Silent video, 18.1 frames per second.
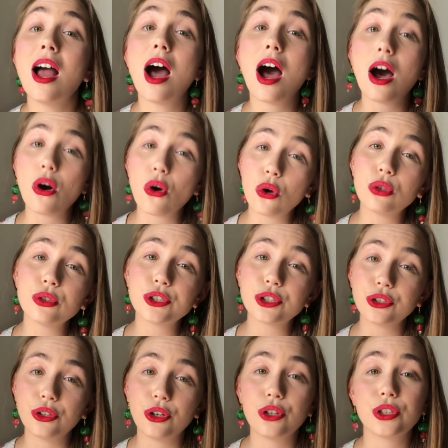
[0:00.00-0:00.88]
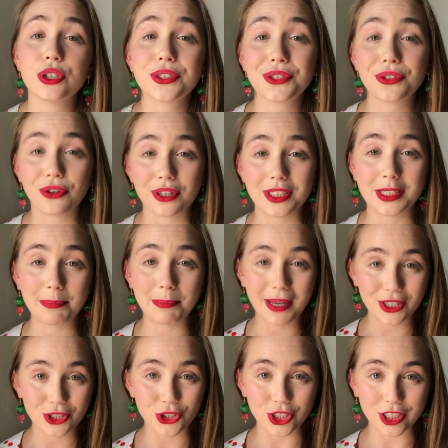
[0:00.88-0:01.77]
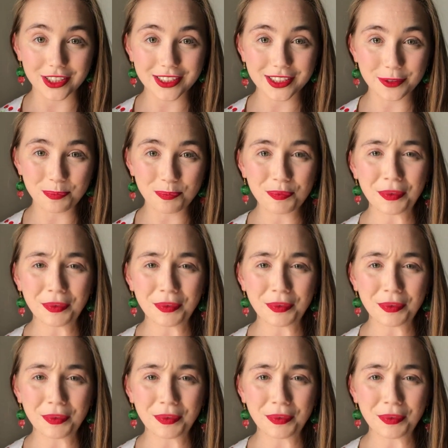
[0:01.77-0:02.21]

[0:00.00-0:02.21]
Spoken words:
are also known as crossbenchers.